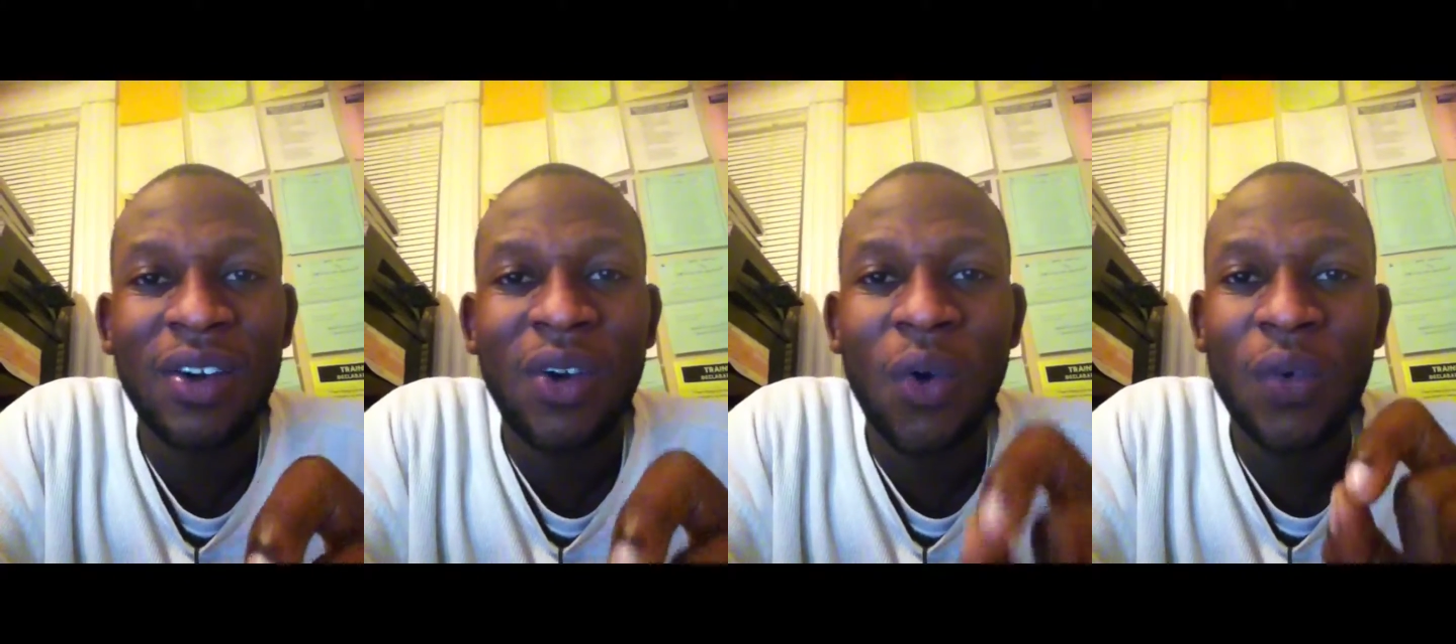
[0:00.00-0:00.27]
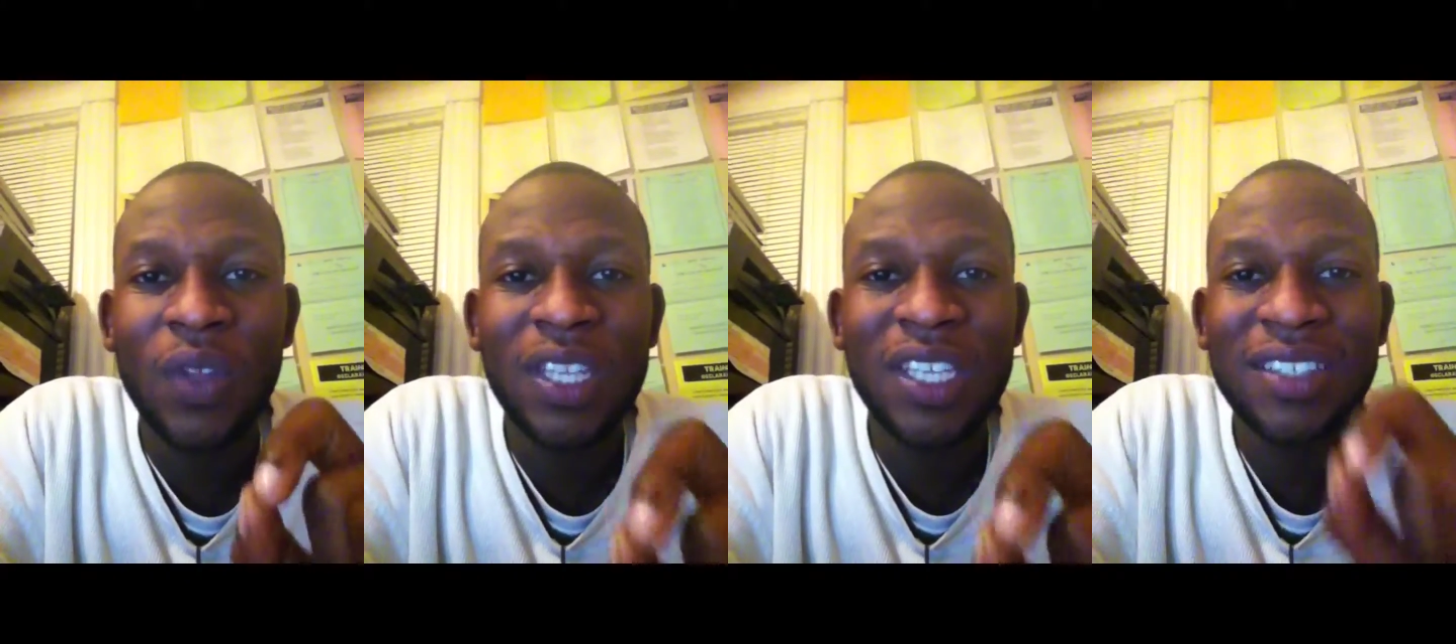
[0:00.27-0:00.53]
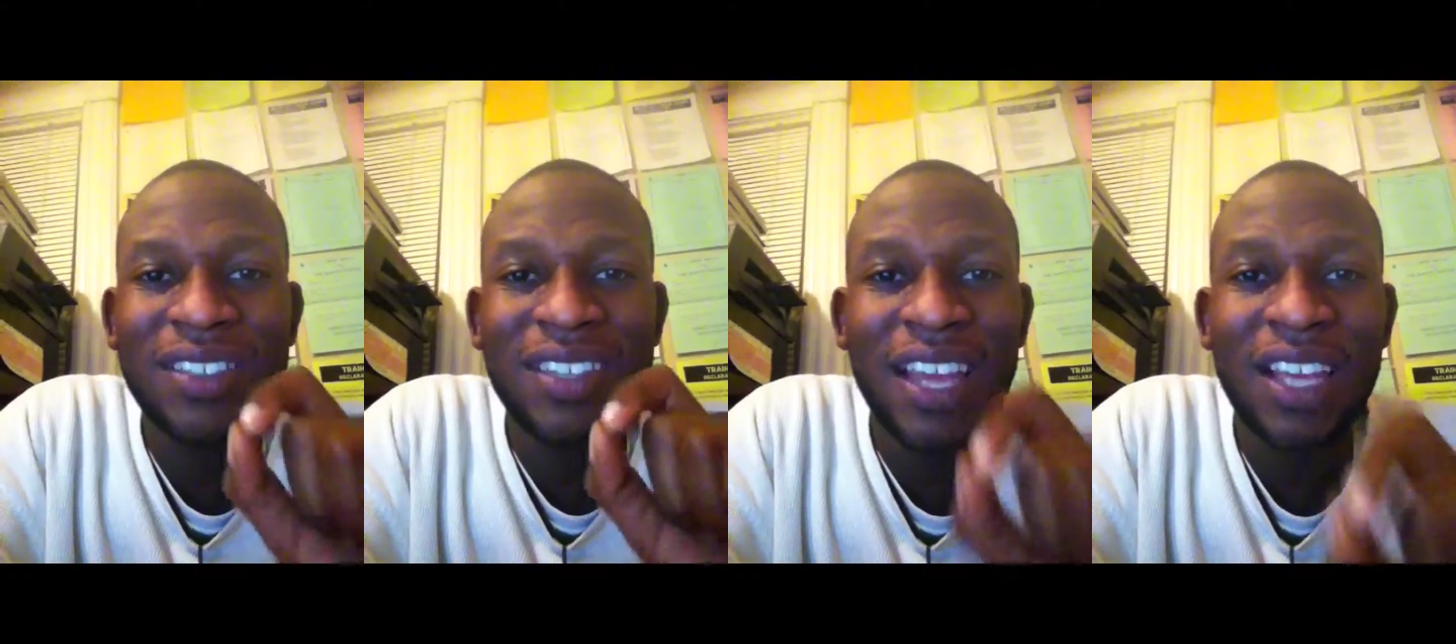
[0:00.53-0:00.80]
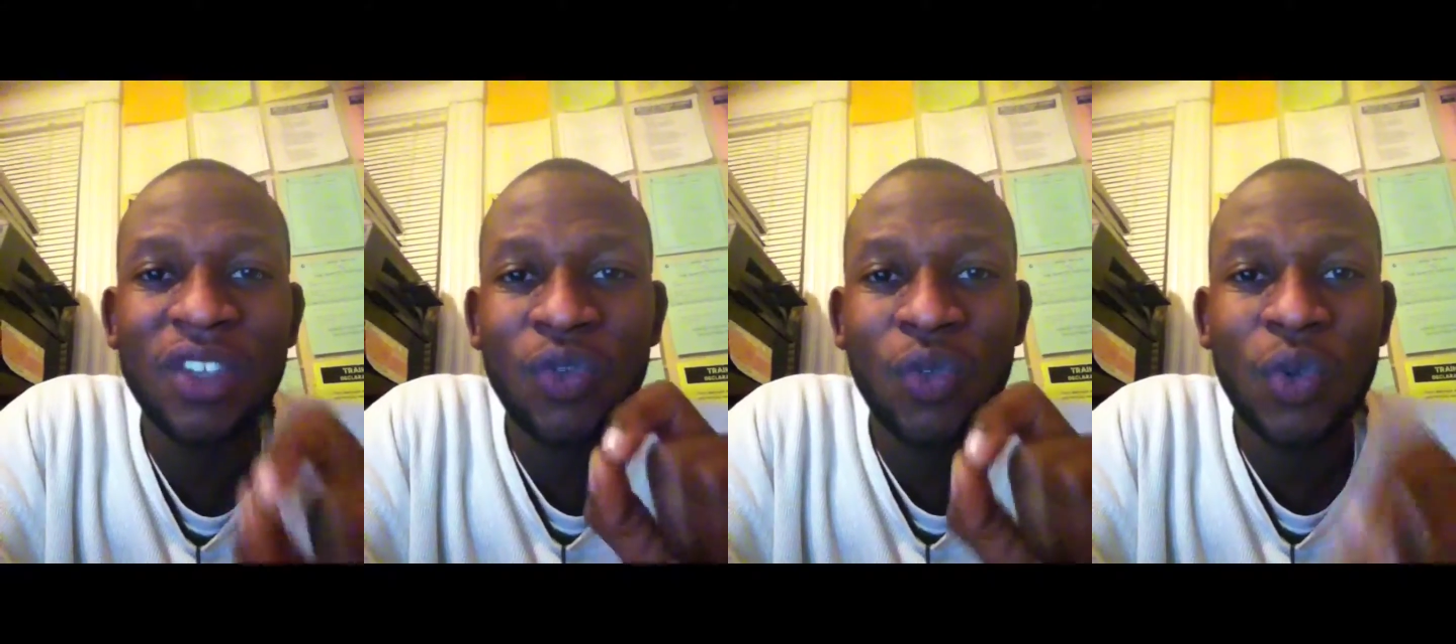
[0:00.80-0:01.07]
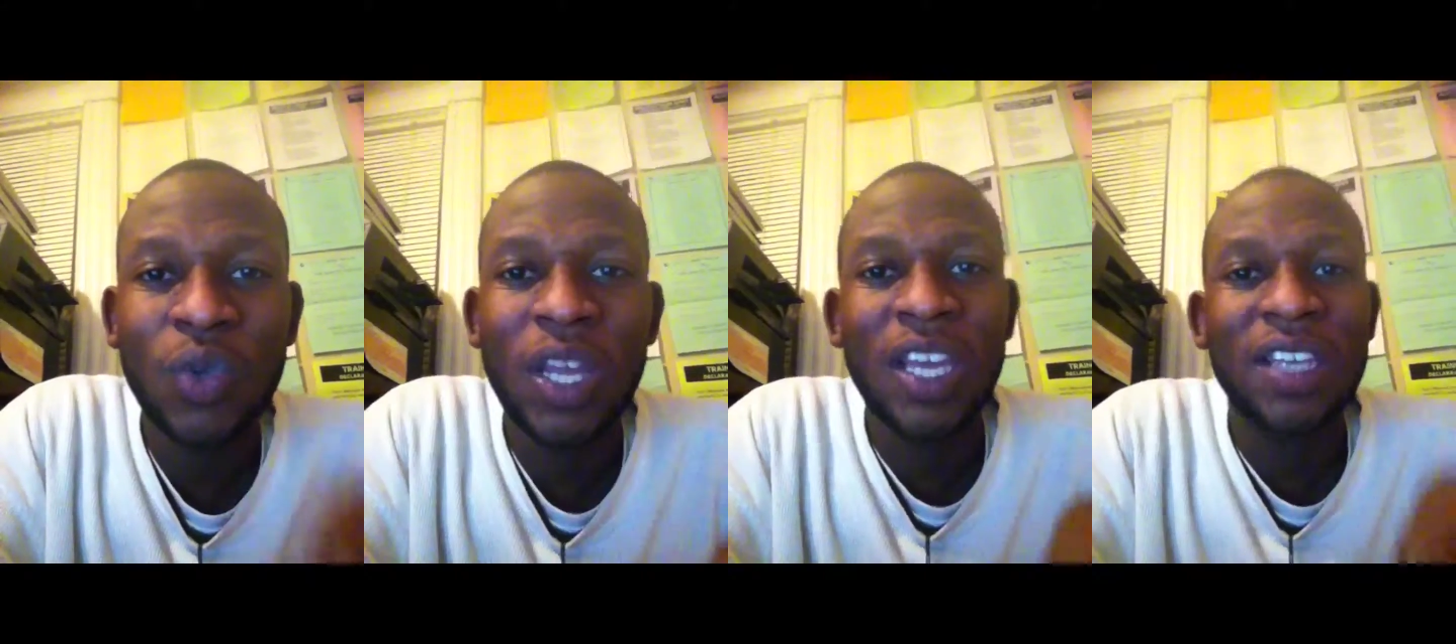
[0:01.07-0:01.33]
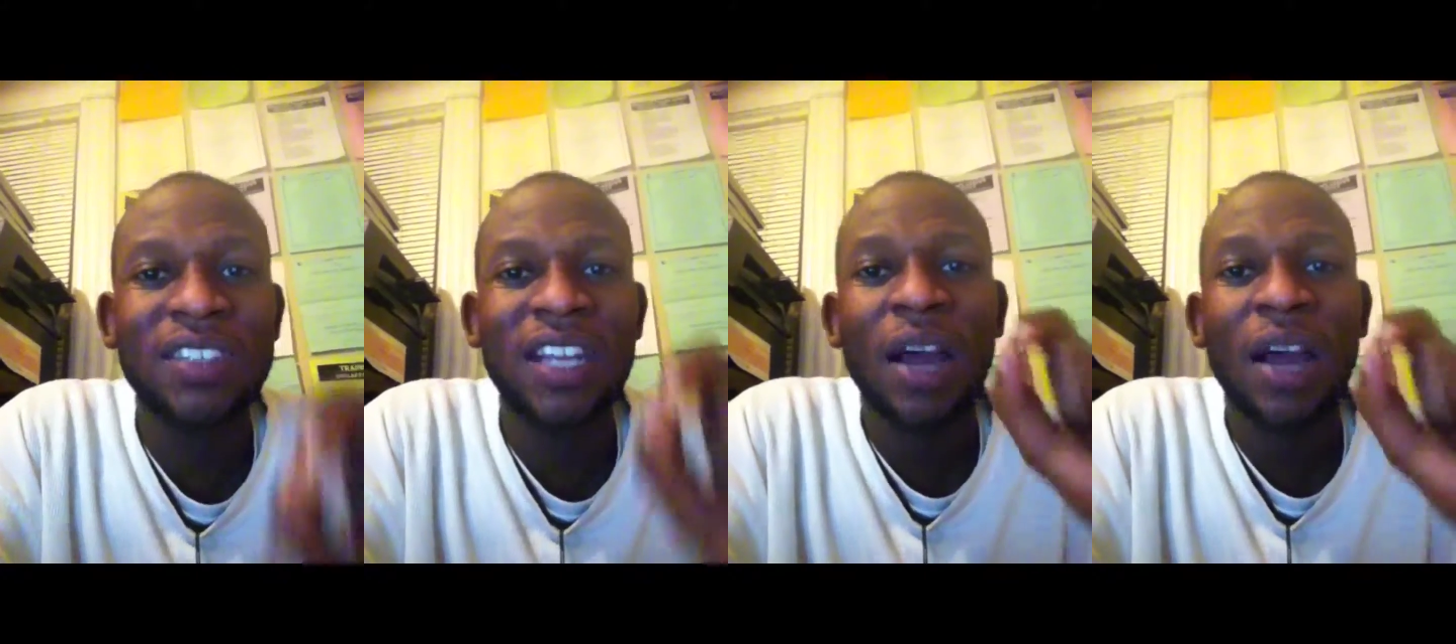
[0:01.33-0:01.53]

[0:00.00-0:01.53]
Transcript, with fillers: over these next few days,